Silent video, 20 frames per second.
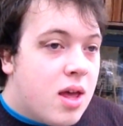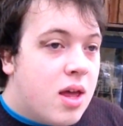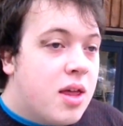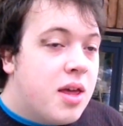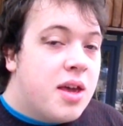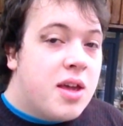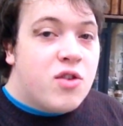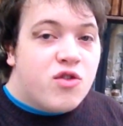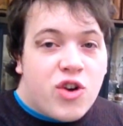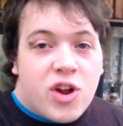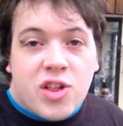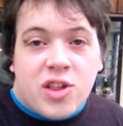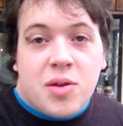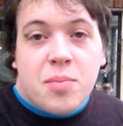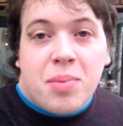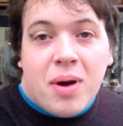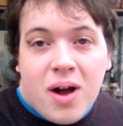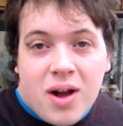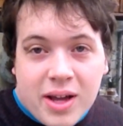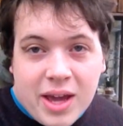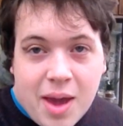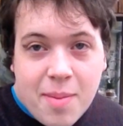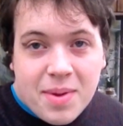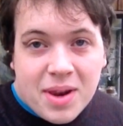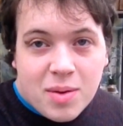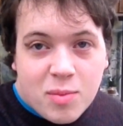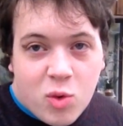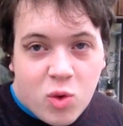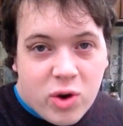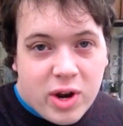The interesting part
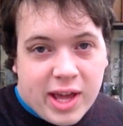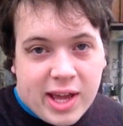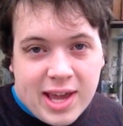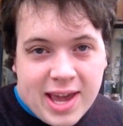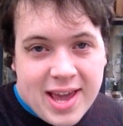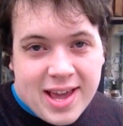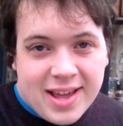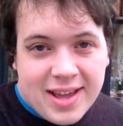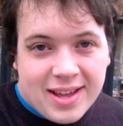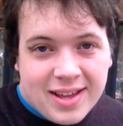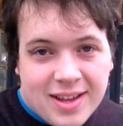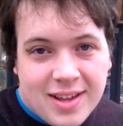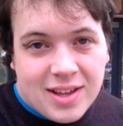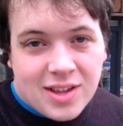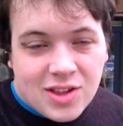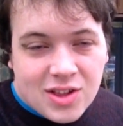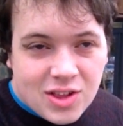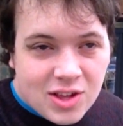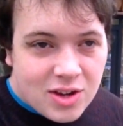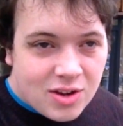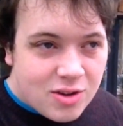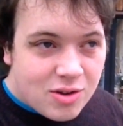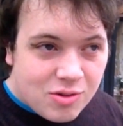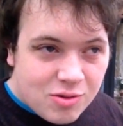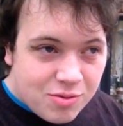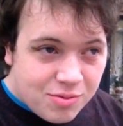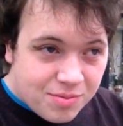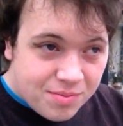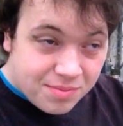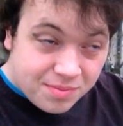came in the morning. So
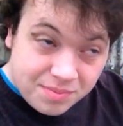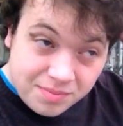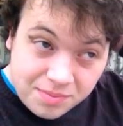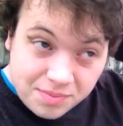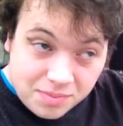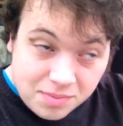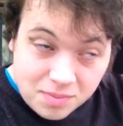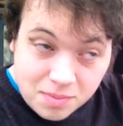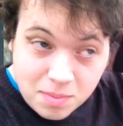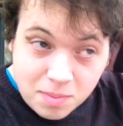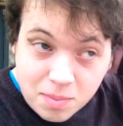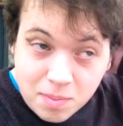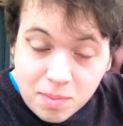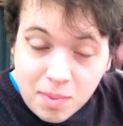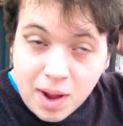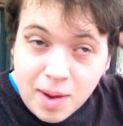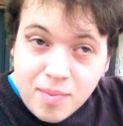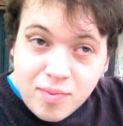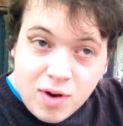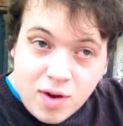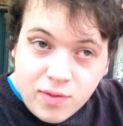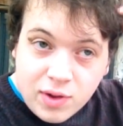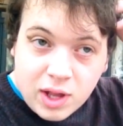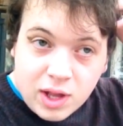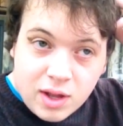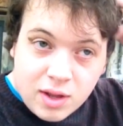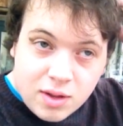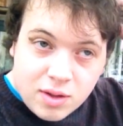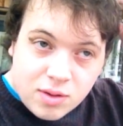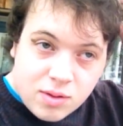my
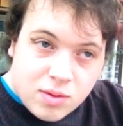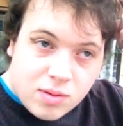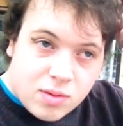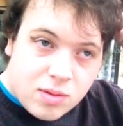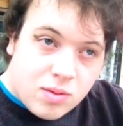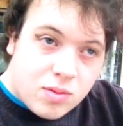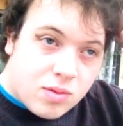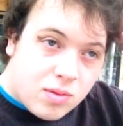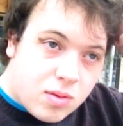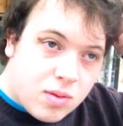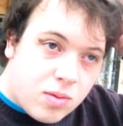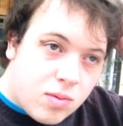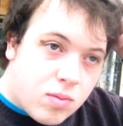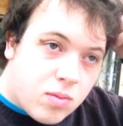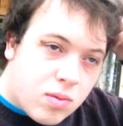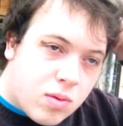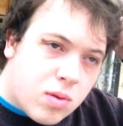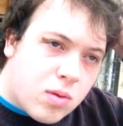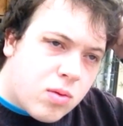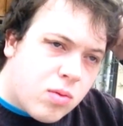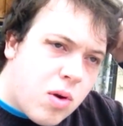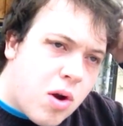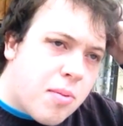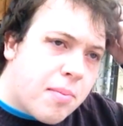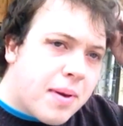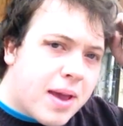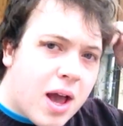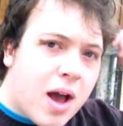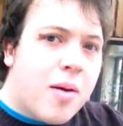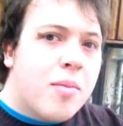brother
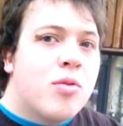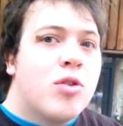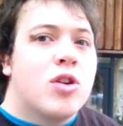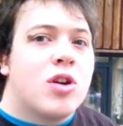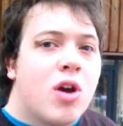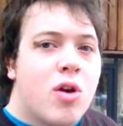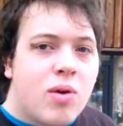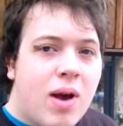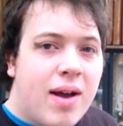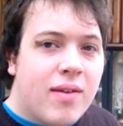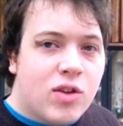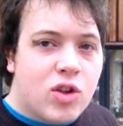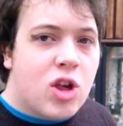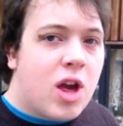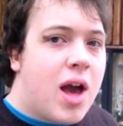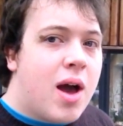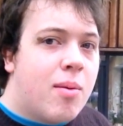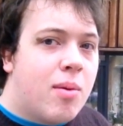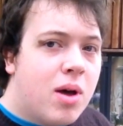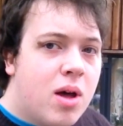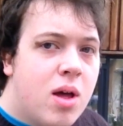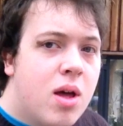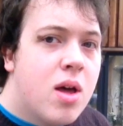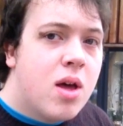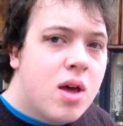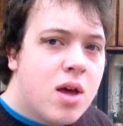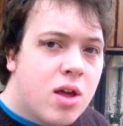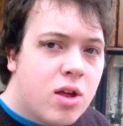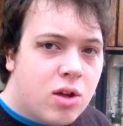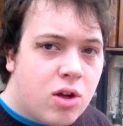woke me up to go have a shower
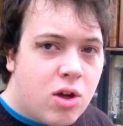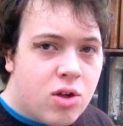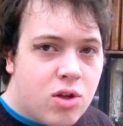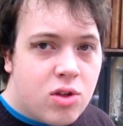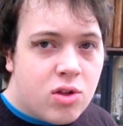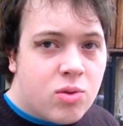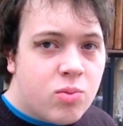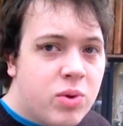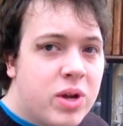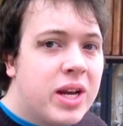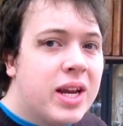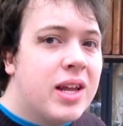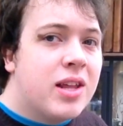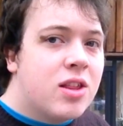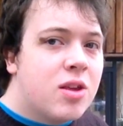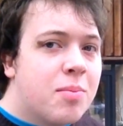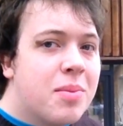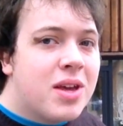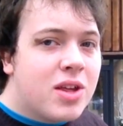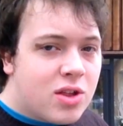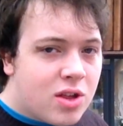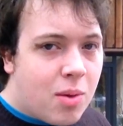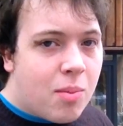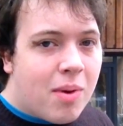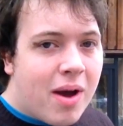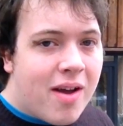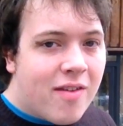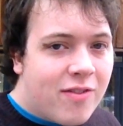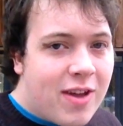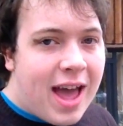because we need to be
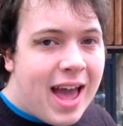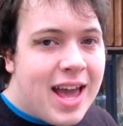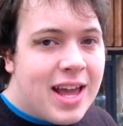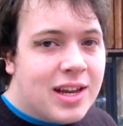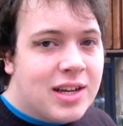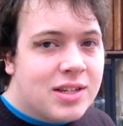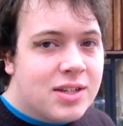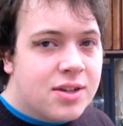somewhere for 8.